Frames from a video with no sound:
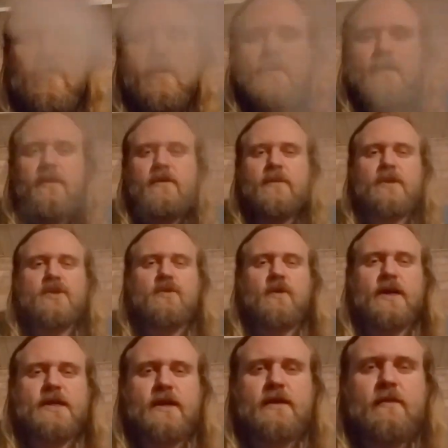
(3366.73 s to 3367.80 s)
including
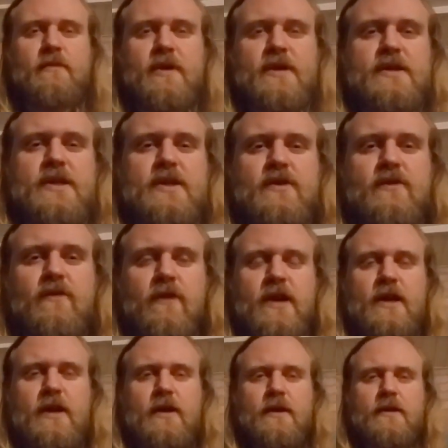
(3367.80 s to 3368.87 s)
twice on the big
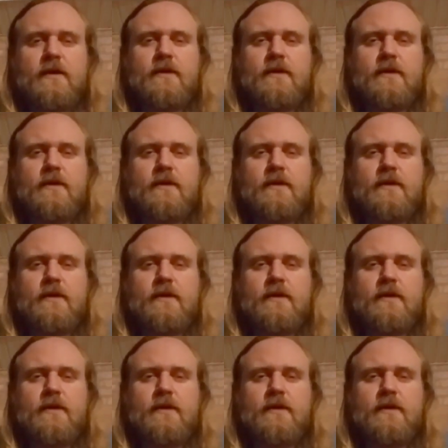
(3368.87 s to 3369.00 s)
screen.